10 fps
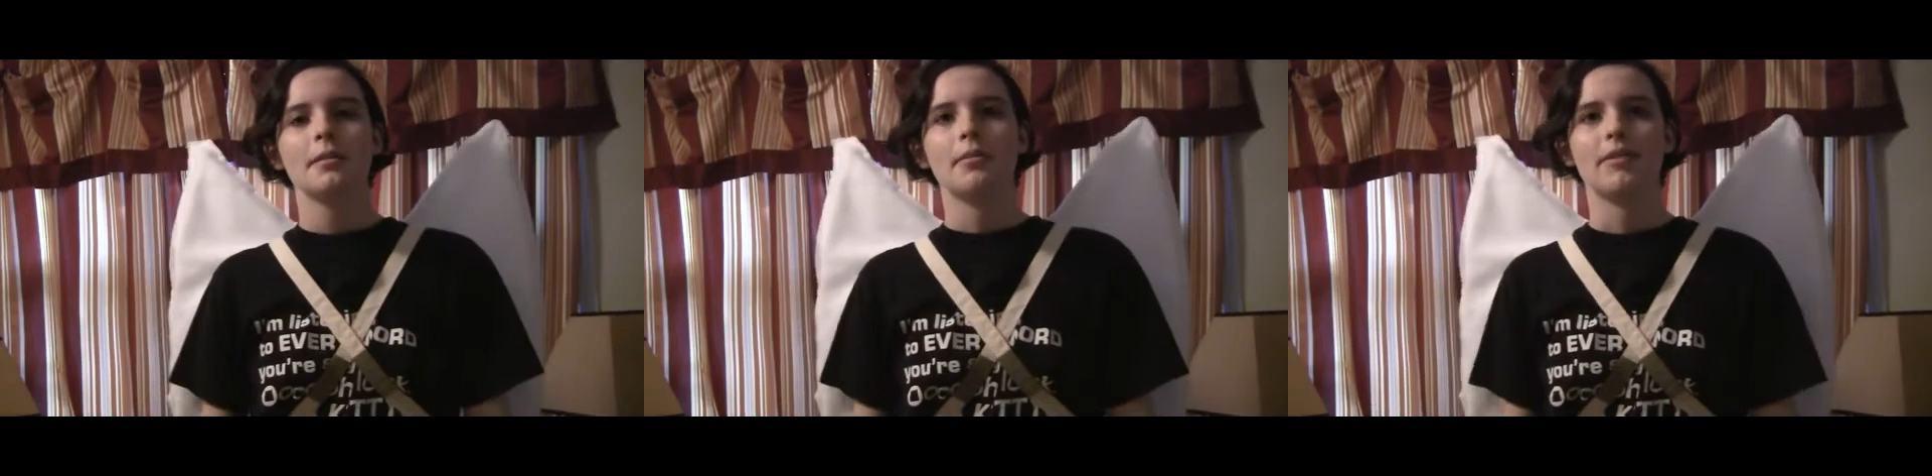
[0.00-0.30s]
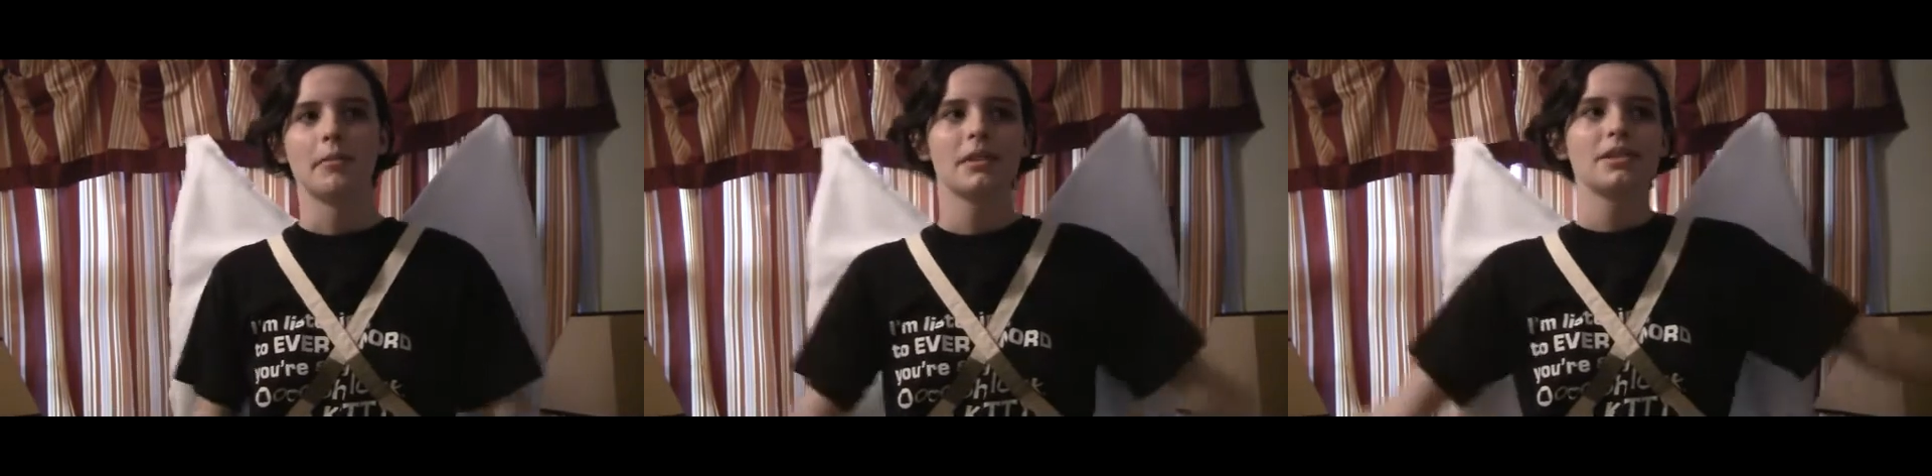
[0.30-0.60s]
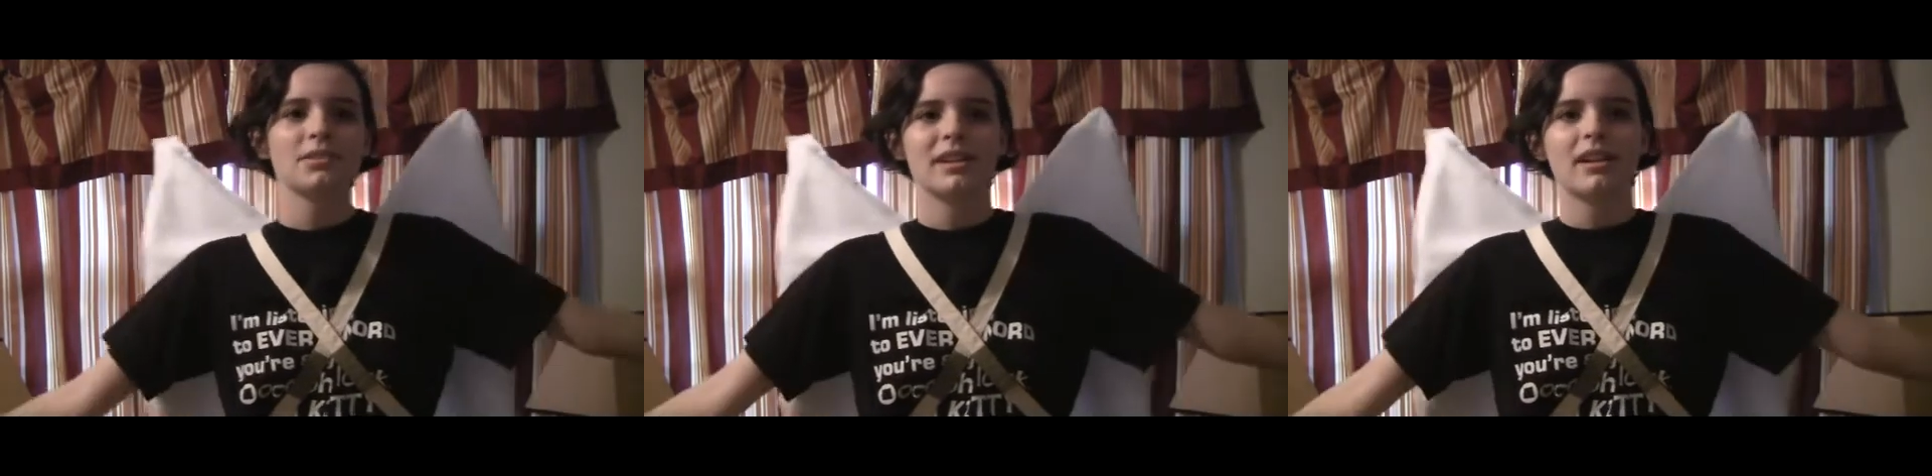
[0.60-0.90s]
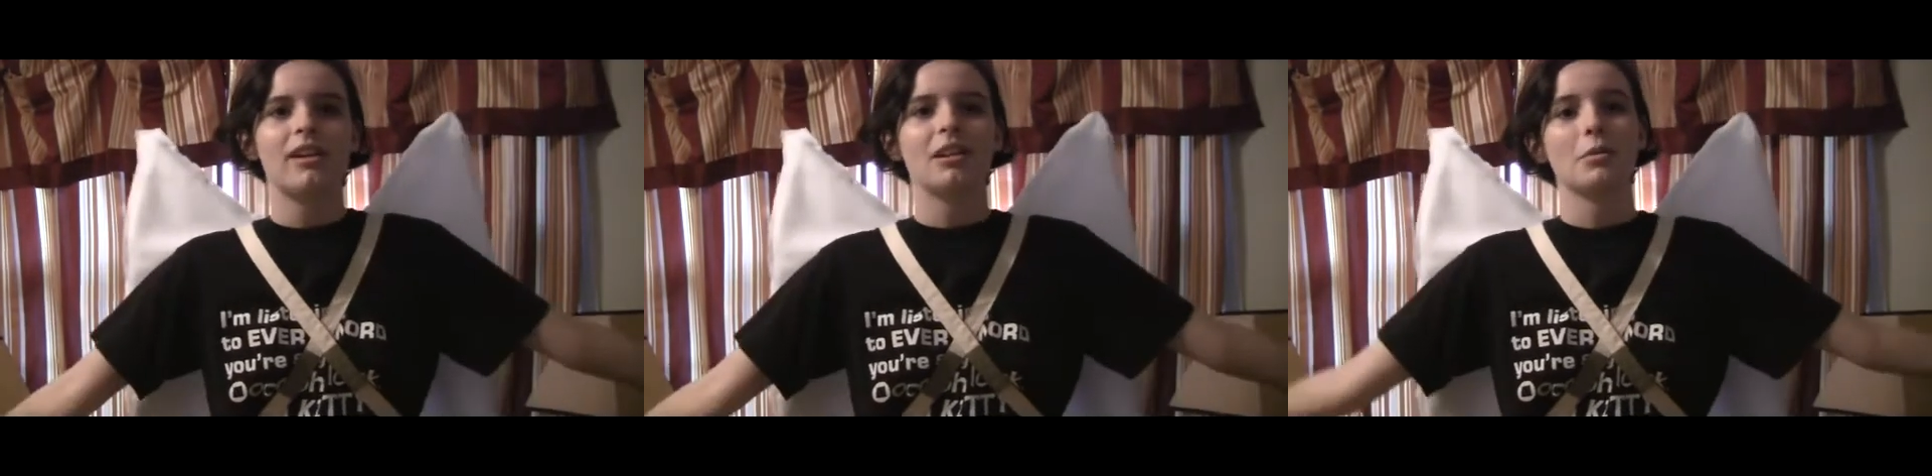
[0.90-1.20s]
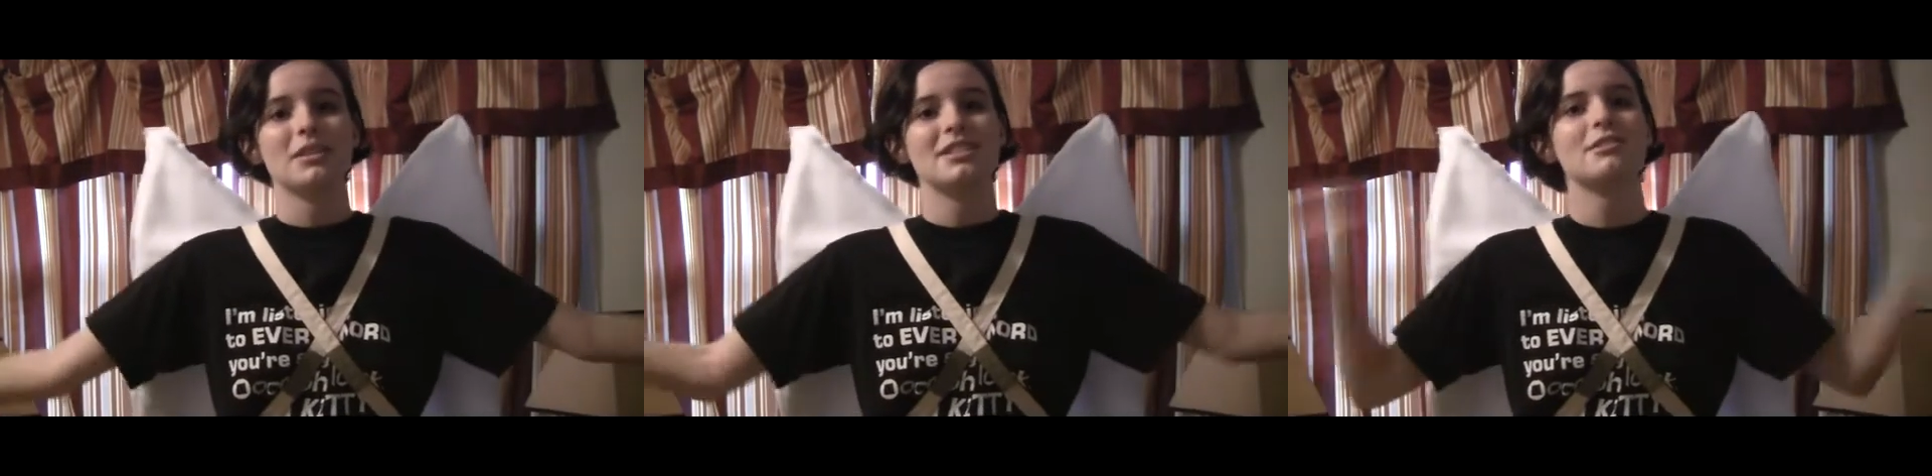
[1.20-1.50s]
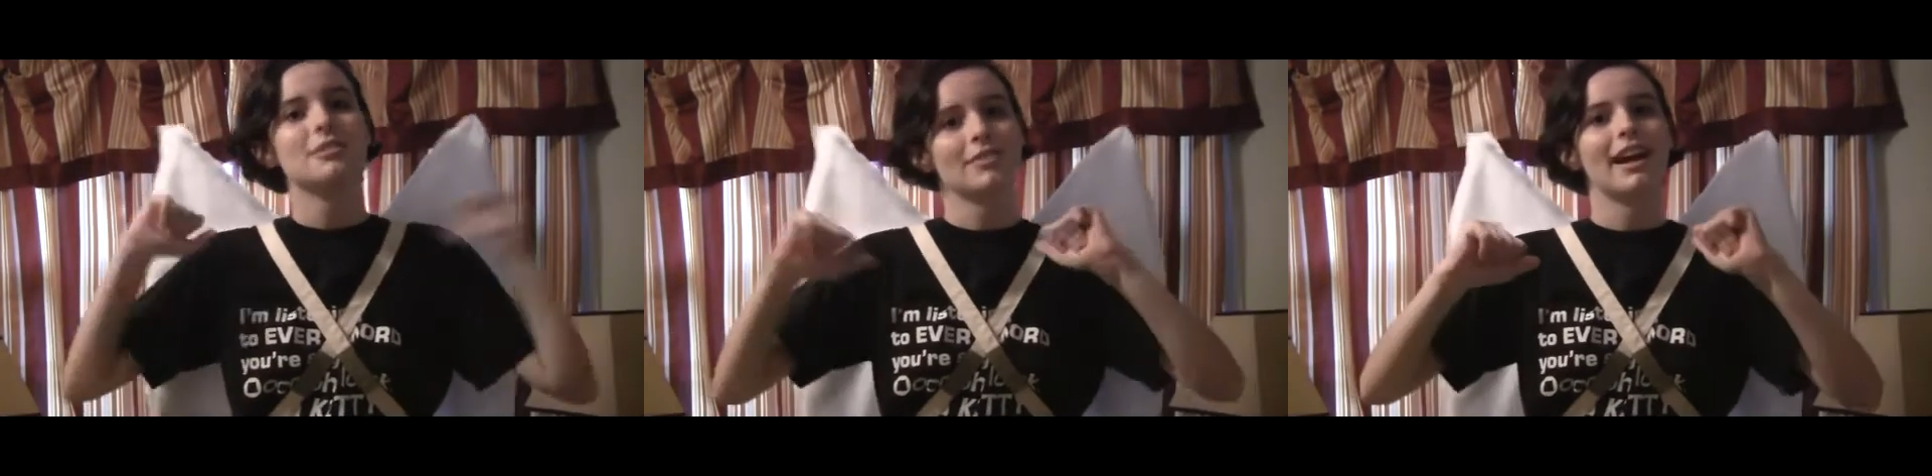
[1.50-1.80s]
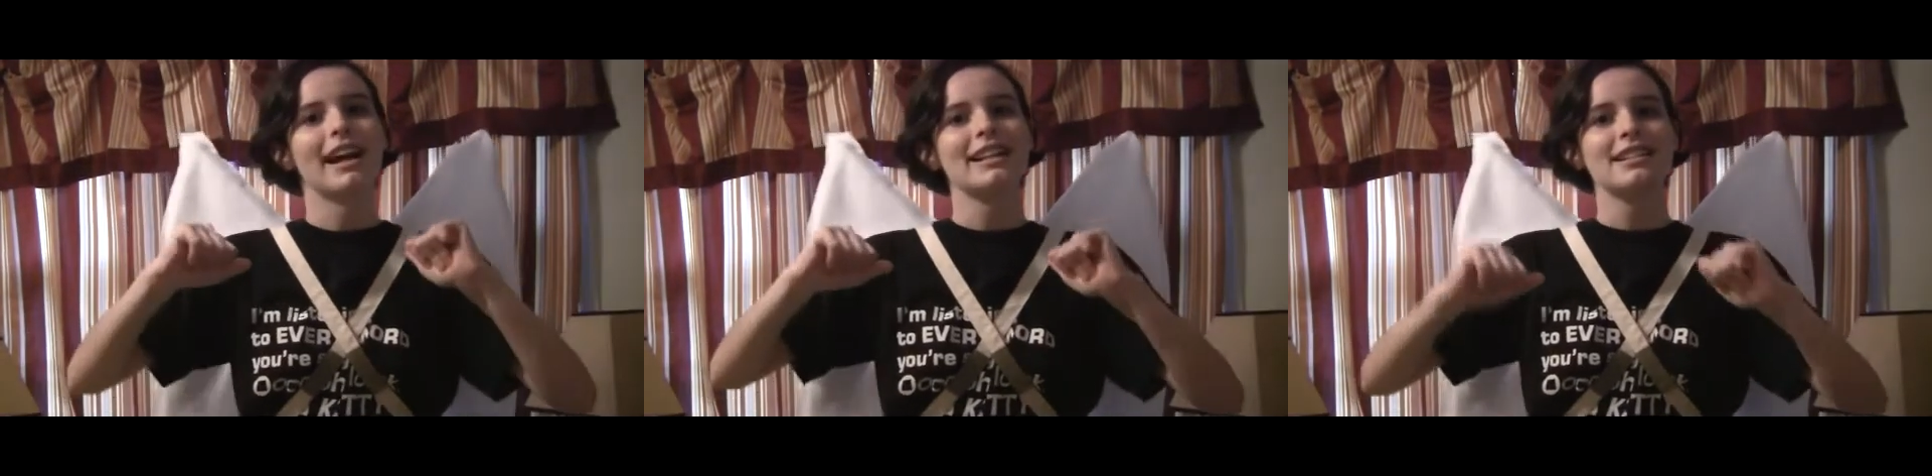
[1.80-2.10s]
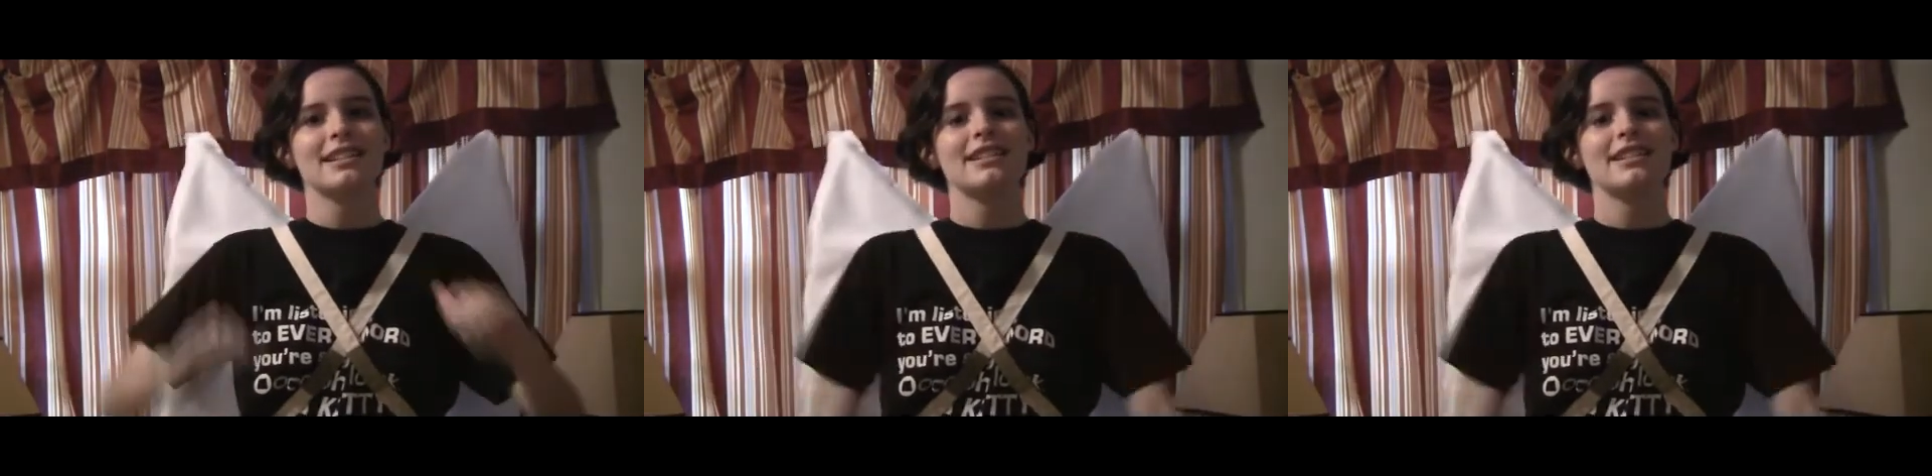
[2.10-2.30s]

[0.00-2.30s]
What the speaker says: but if I'm going to do it at all, I want to do it right.